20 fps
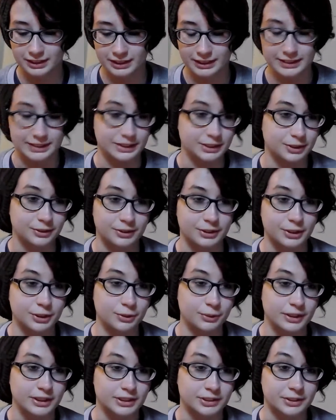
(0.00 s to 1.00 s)
It's either in the
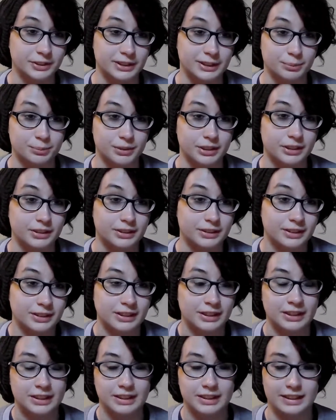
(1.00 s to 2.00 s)
US or it's in Britain,
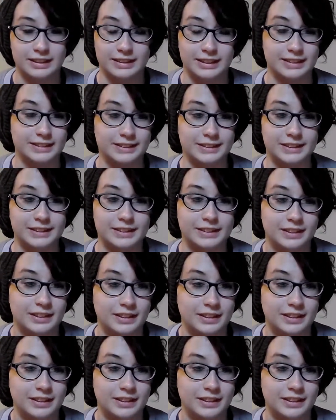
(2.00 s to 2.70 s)
and that's it.